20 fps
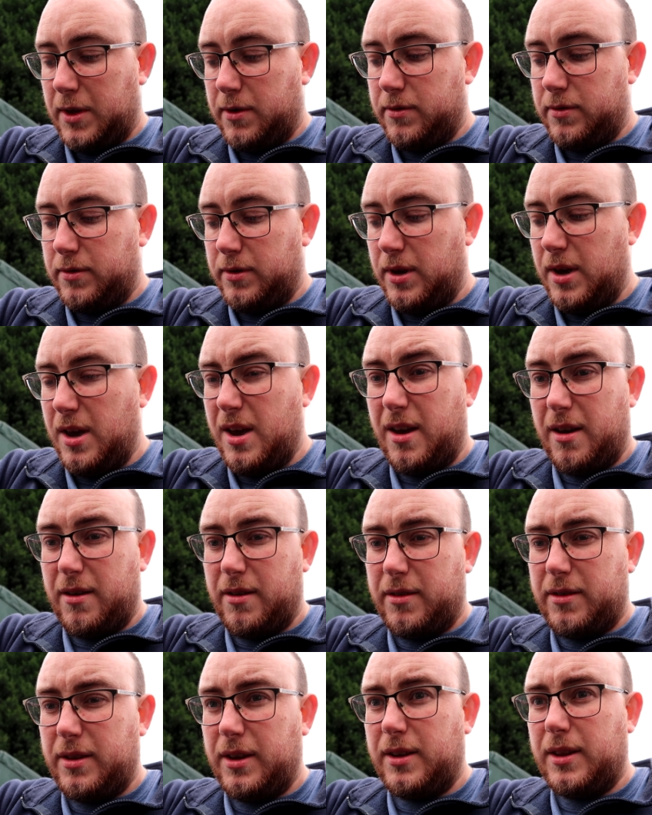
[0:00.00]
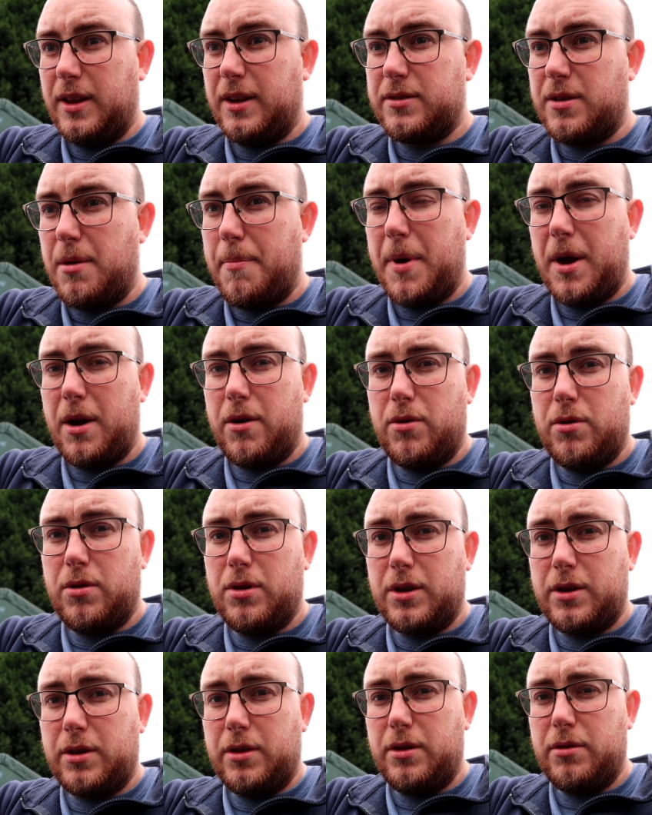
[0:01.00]
So yeah, I think that's about
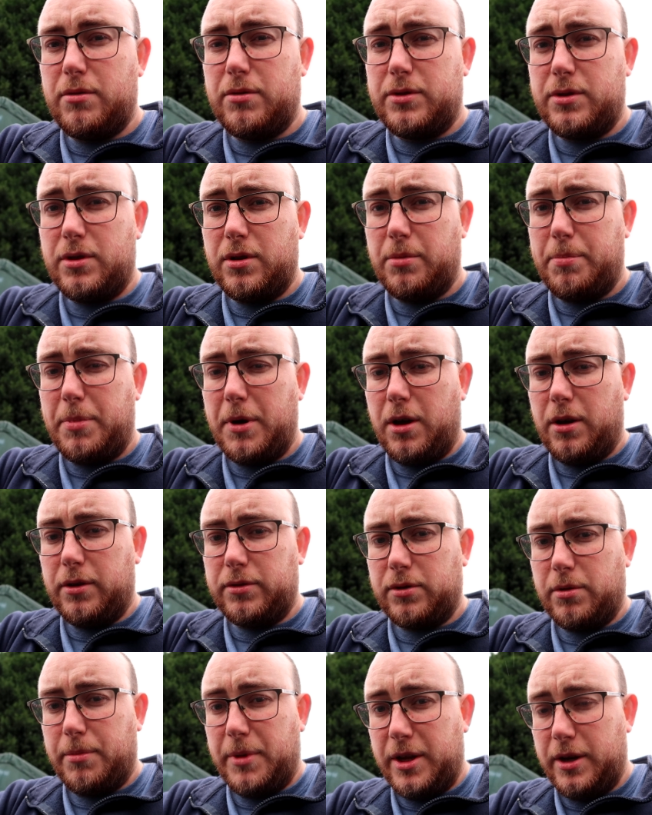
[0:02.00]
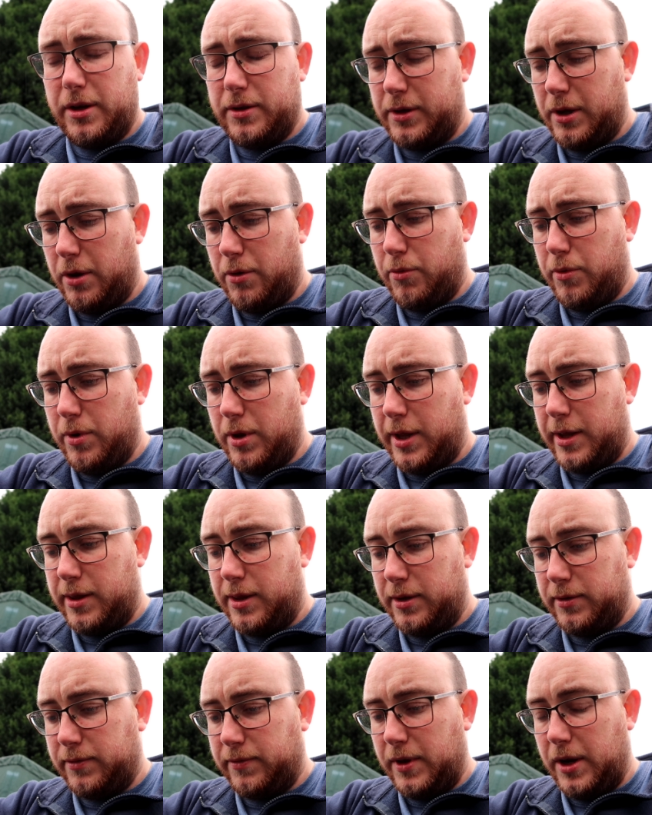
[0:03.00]
all I can do until the parts come in. So we'll
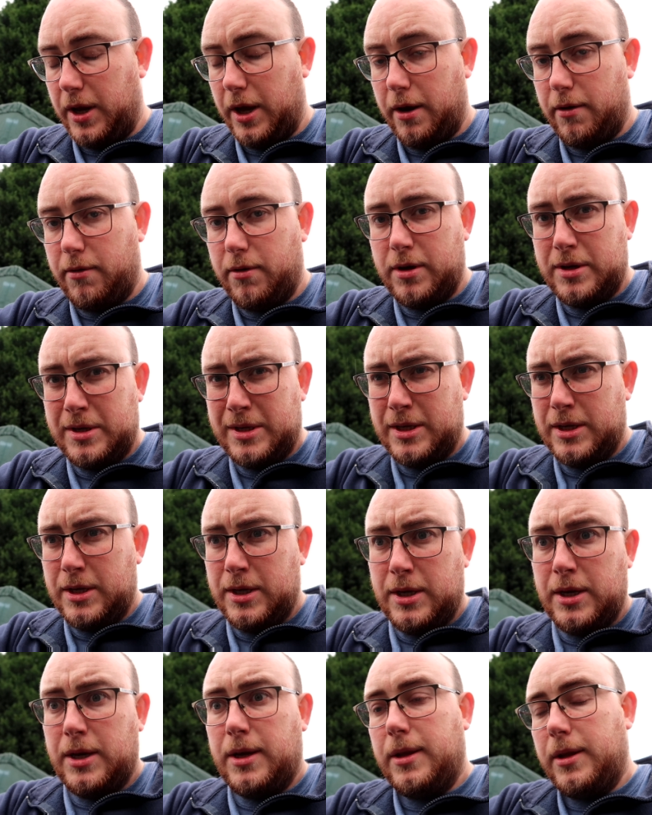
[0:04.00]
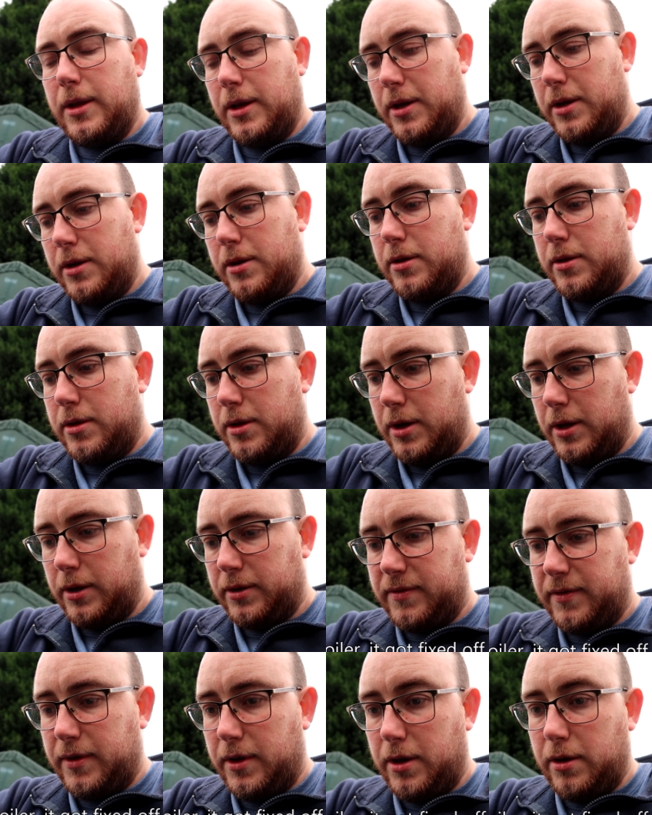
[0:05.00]
end this video, and then the
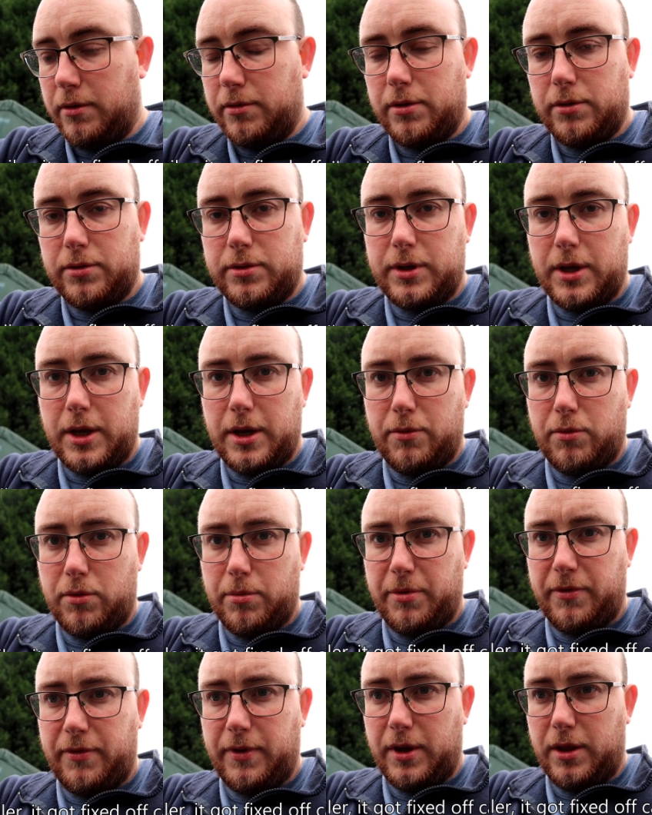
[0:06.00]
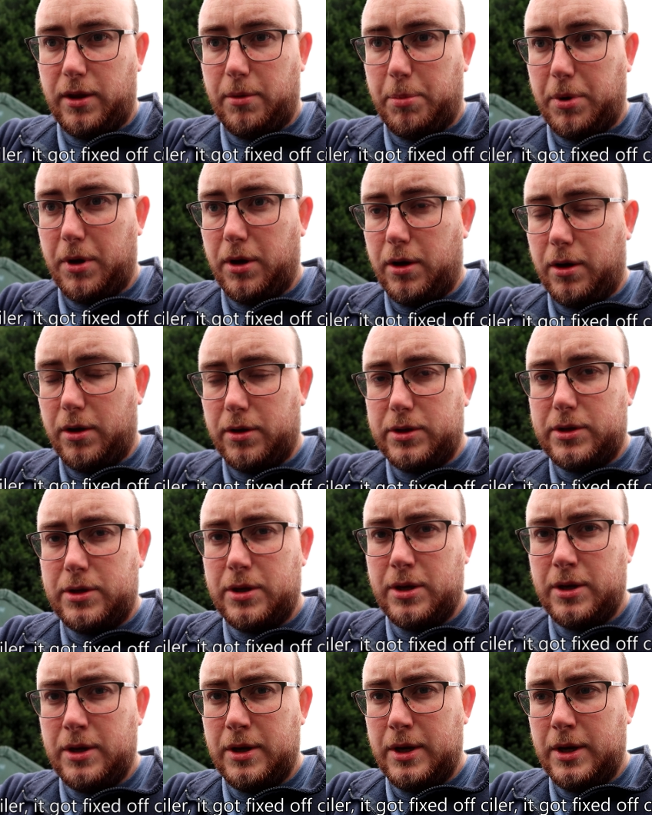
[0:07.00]
next video you'll see will be fitting the parts,
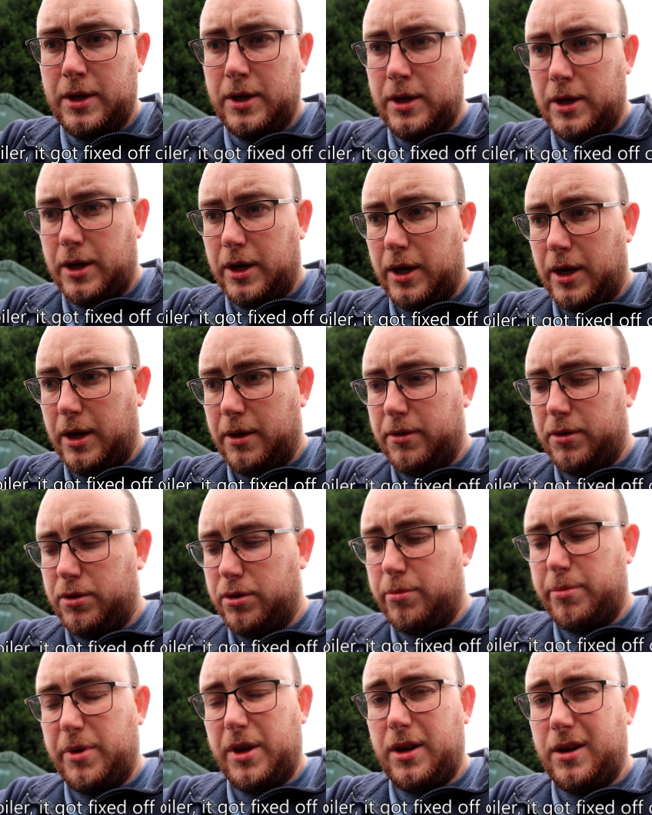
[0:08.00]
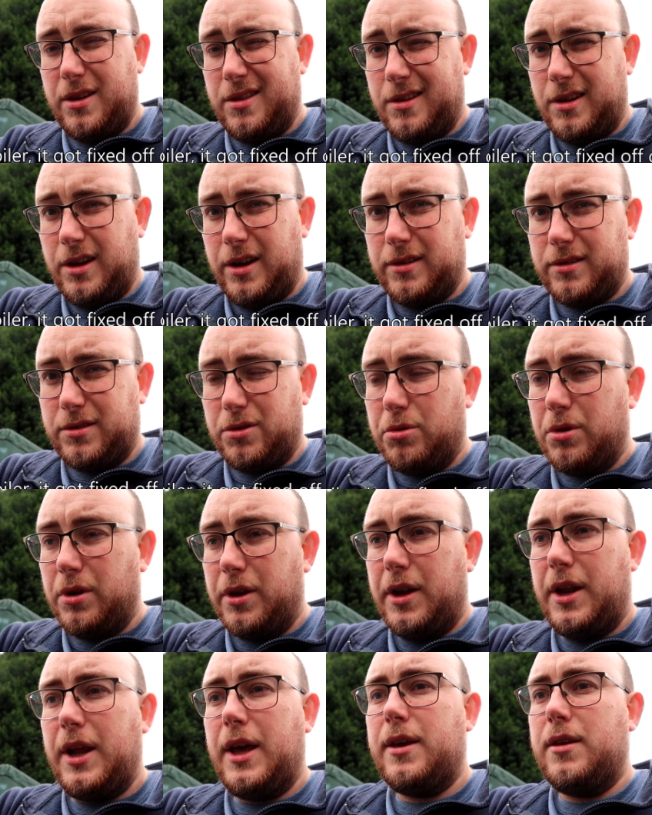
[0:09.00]
and they should be in the next couple
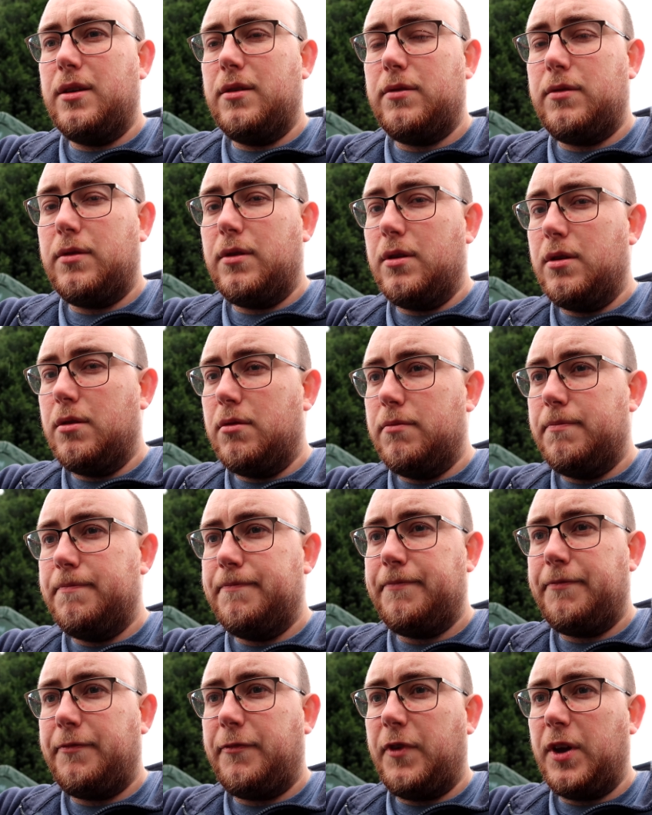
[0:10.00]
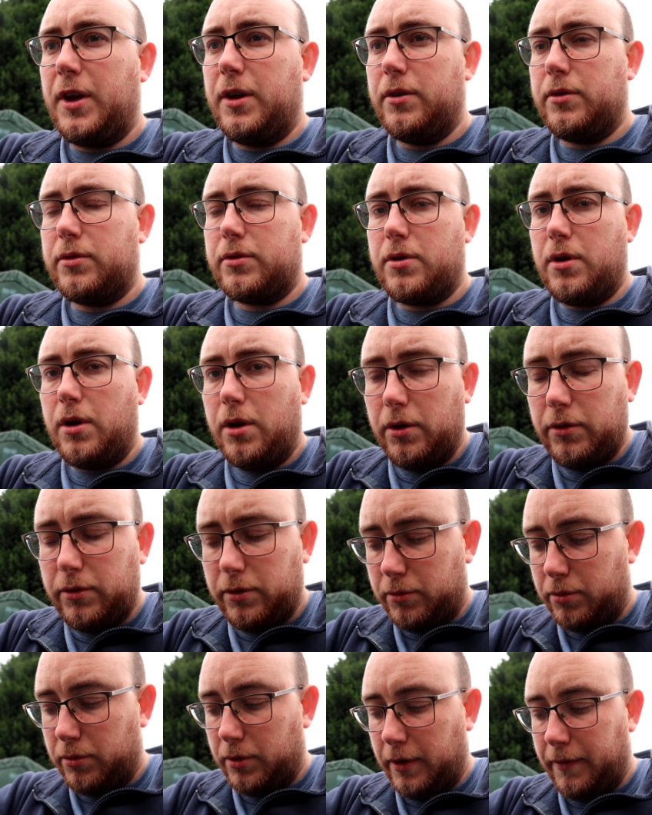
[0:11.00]
of days, so fingers
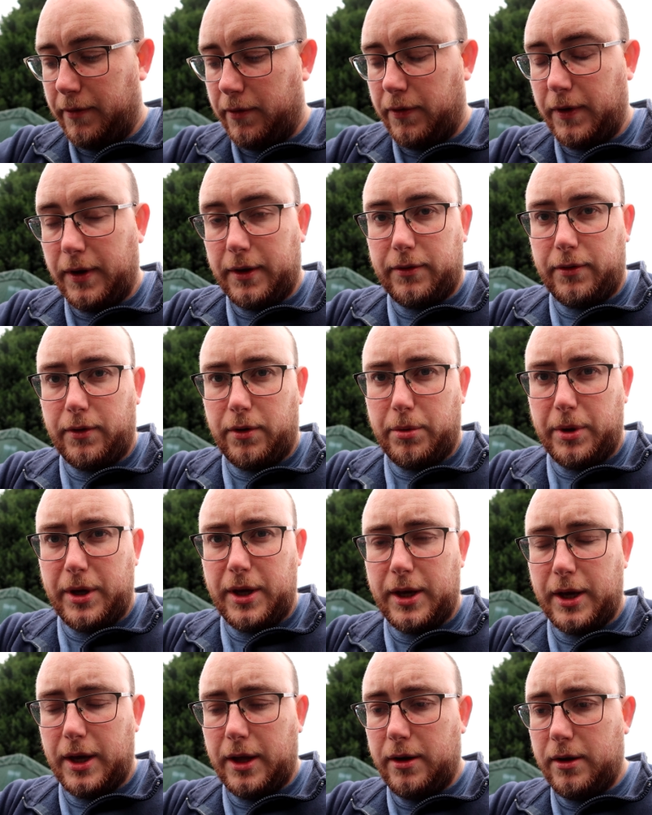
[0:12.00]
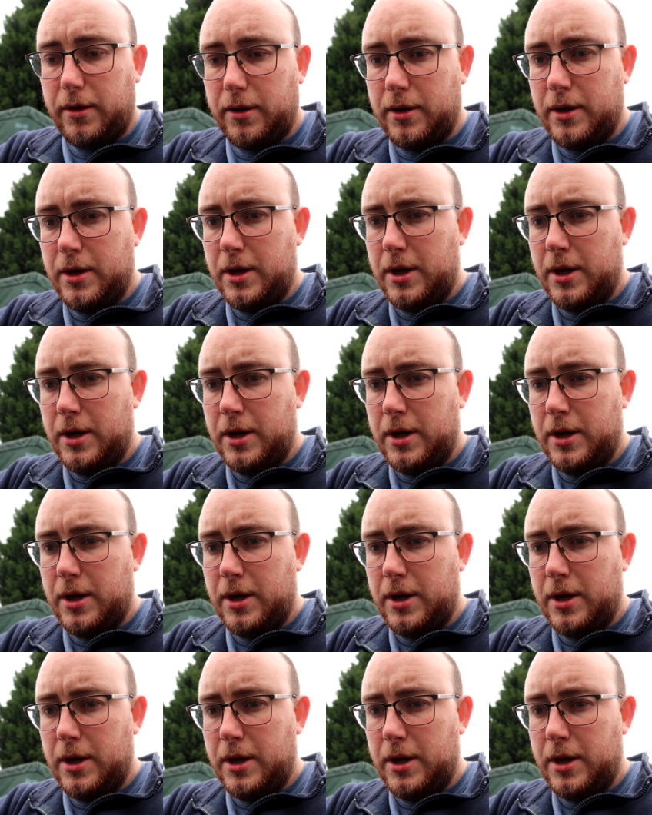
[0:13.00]
crossed we'll have it fixed for the weekend.